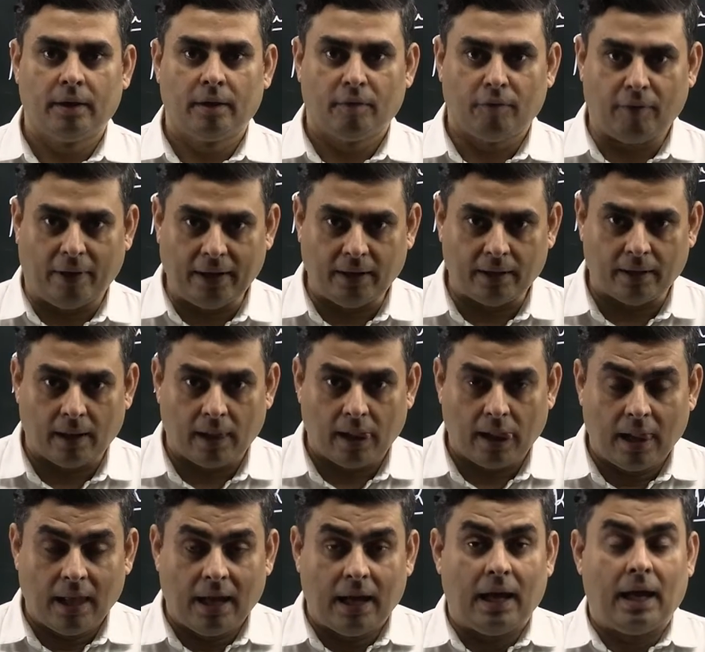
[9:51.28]
Fine.
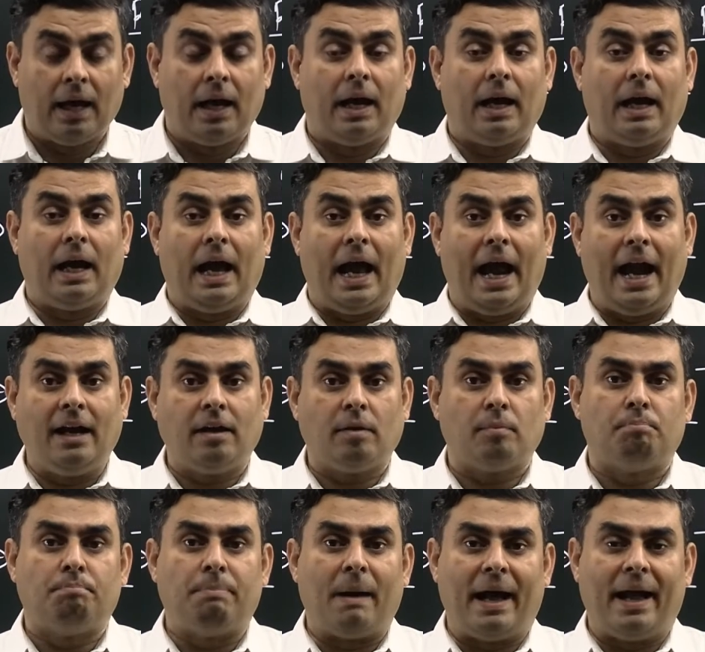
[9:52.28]

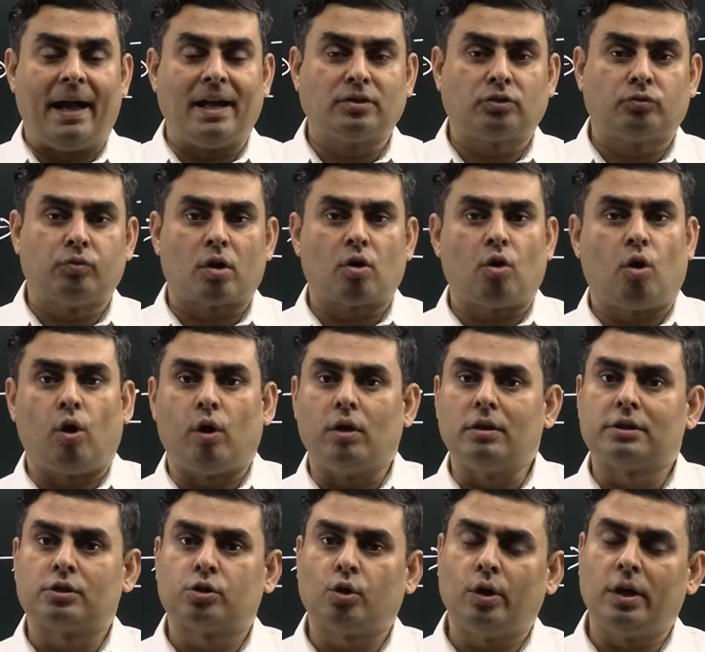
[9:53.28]
and banks were
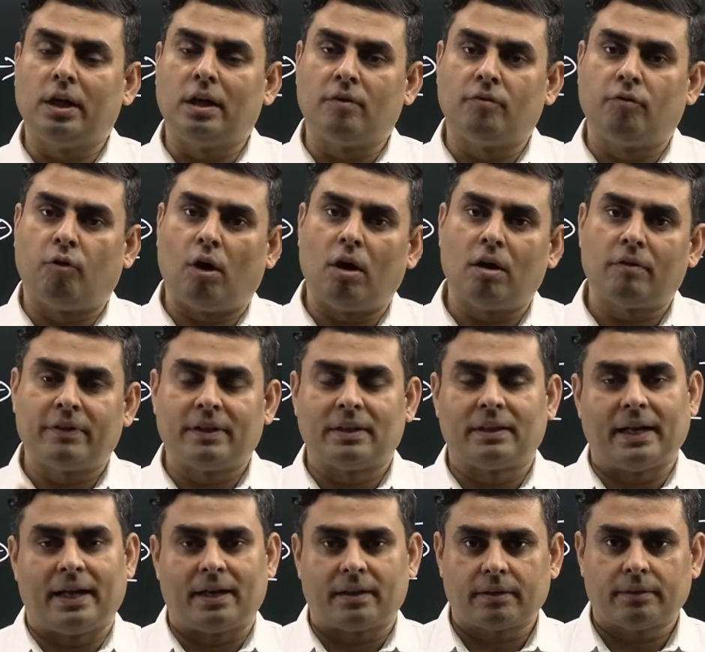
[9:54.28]
also involved in
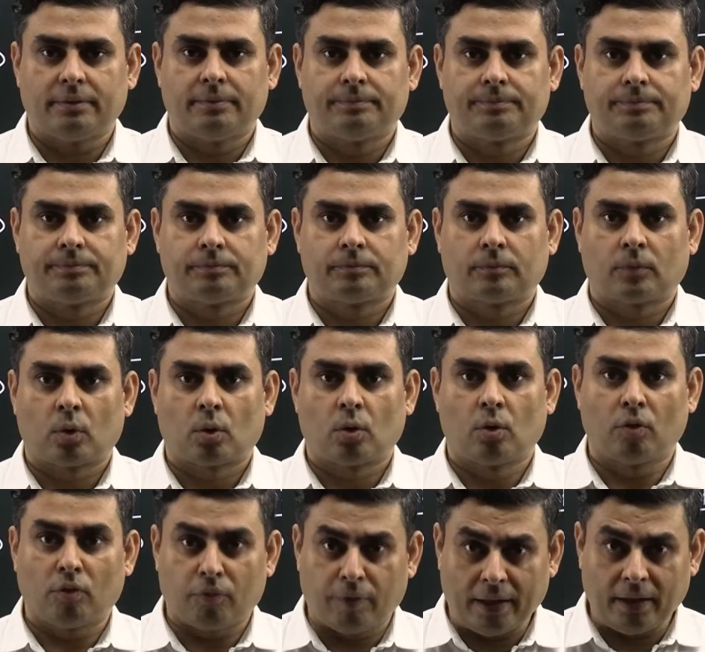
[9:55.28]
that.
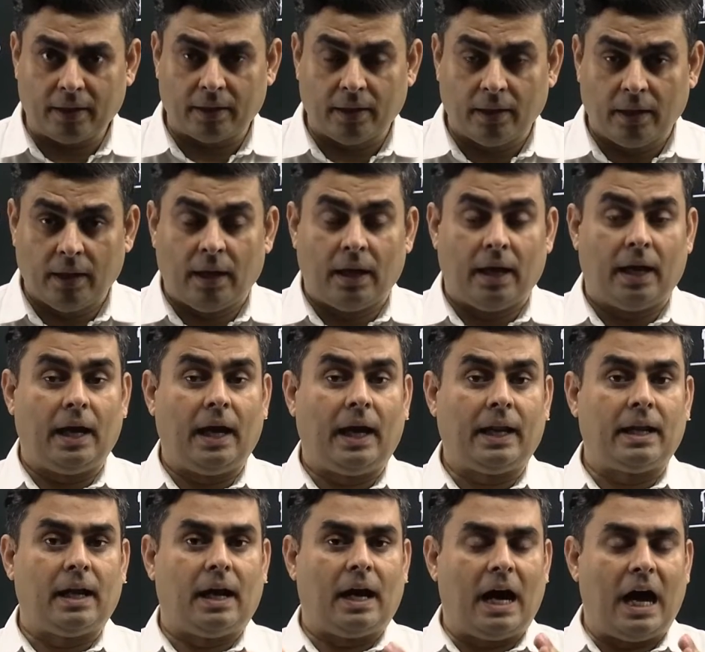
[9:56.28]
Fine.
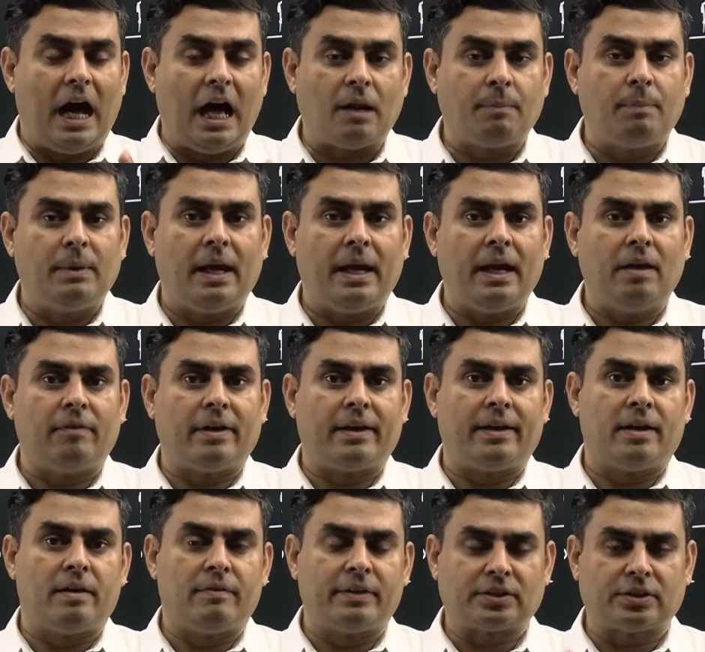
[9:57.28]
And RBI, when
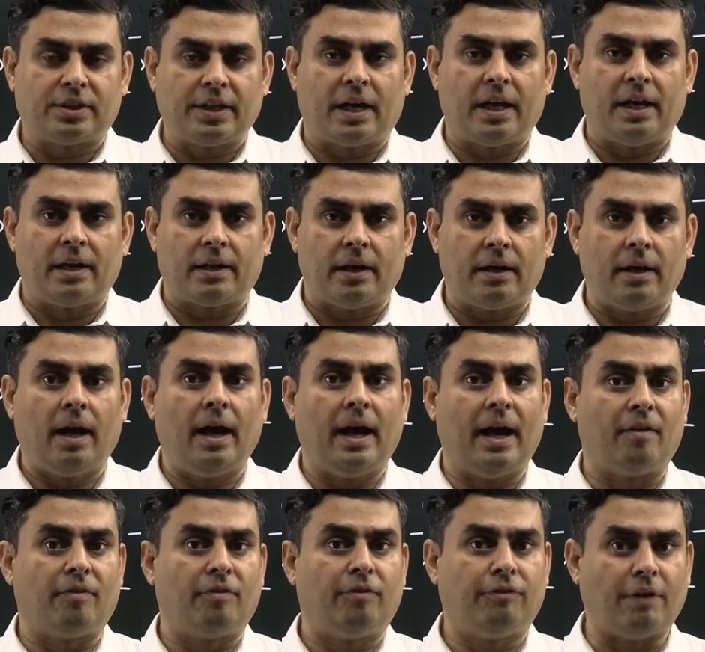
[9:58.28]
investigated,
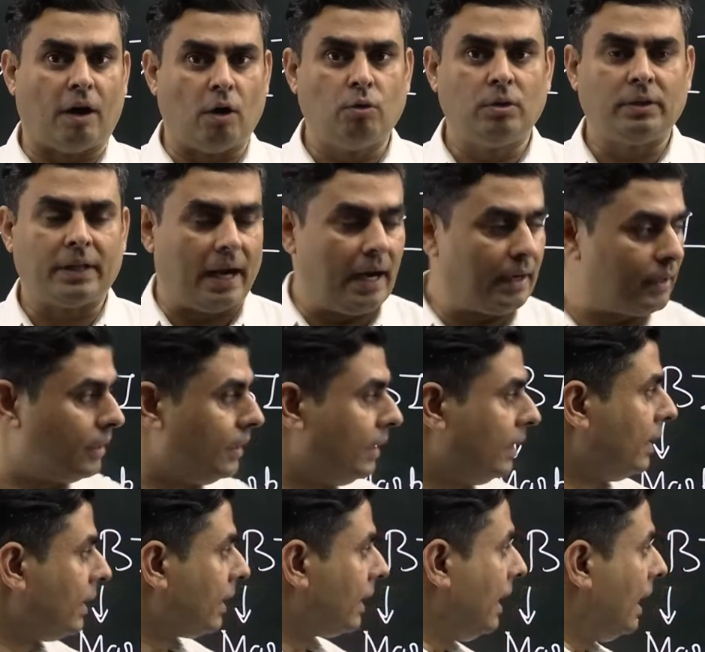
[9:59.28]
have found that
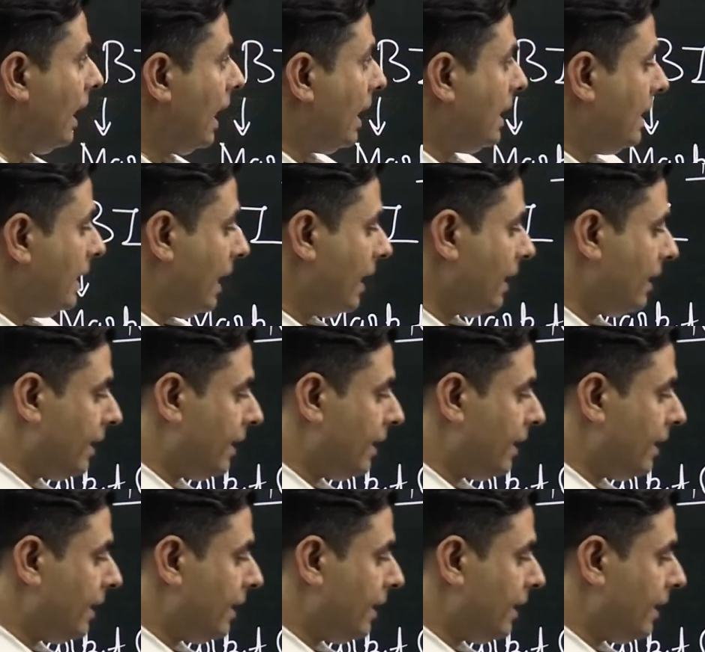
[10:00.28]
under